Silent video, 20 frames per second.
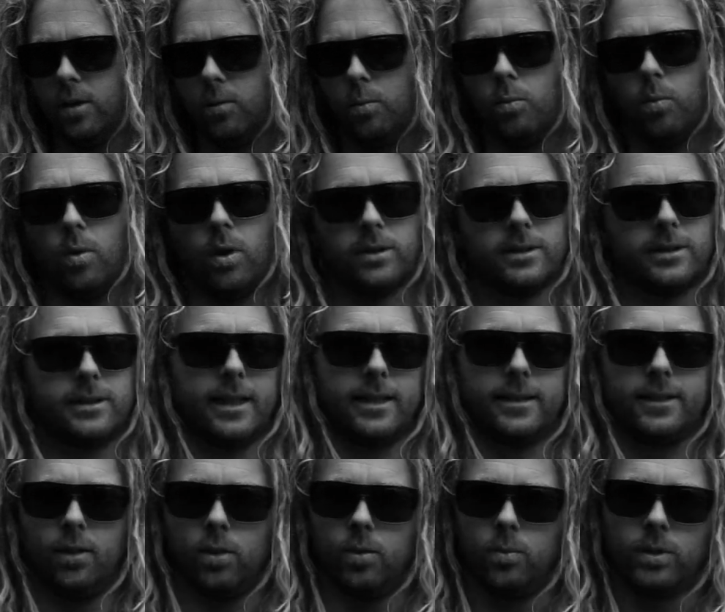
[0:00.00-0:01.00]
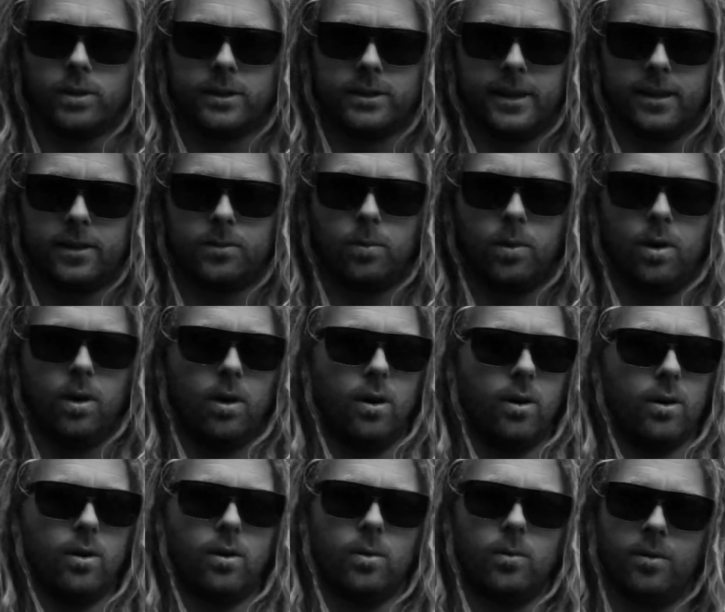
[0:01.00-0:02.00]
160 or the
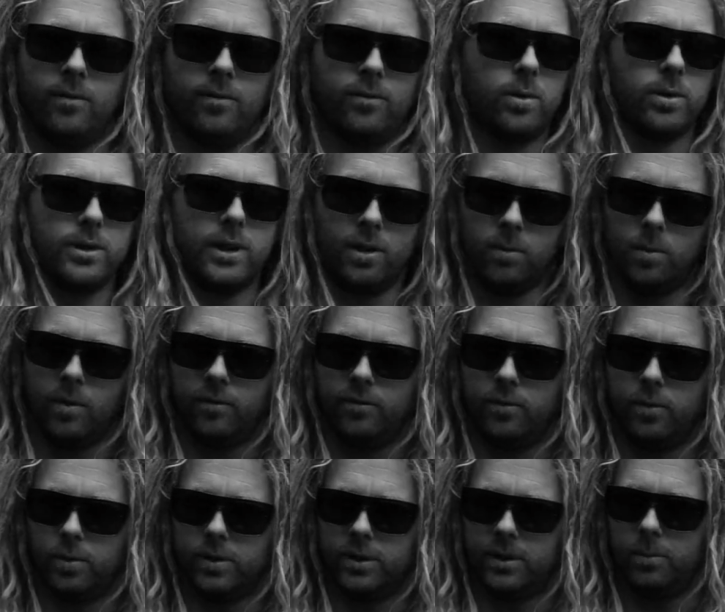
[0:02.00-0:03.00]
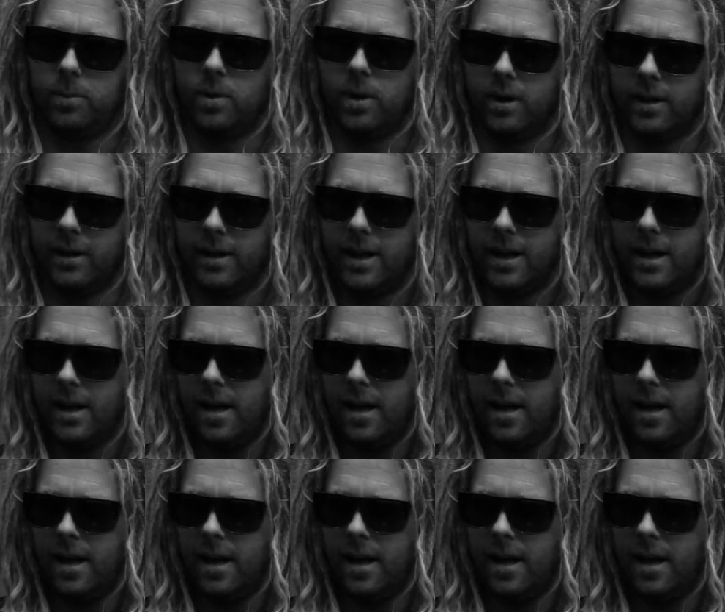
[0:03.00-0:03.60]
161 or the 140 and the 141